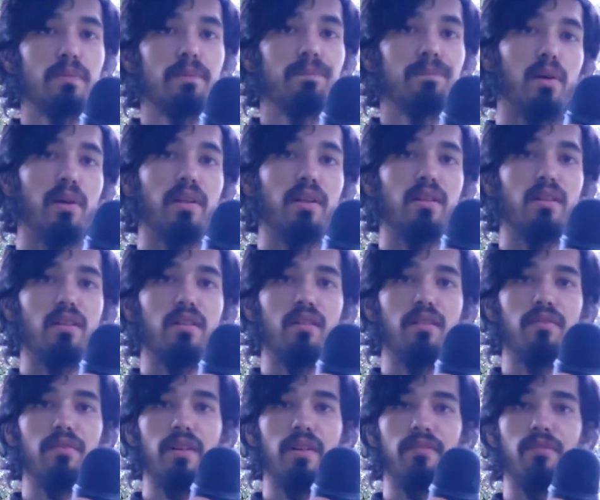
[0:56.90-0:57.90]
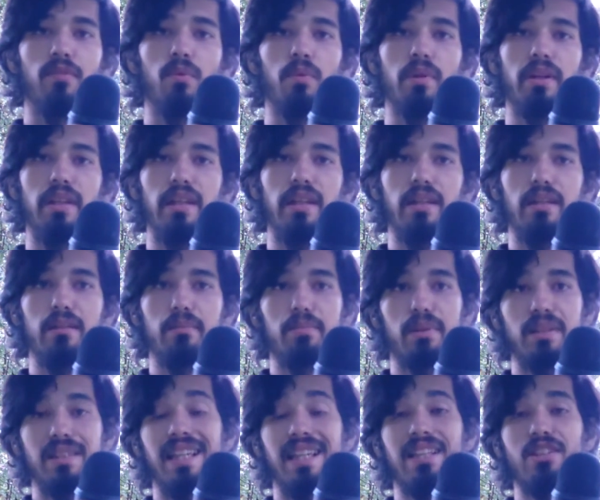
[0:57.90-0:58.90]
part of avoiding
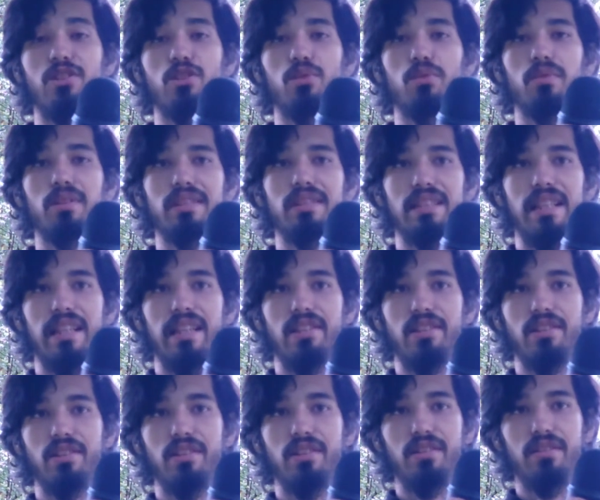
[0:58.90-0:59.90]
potential disaster.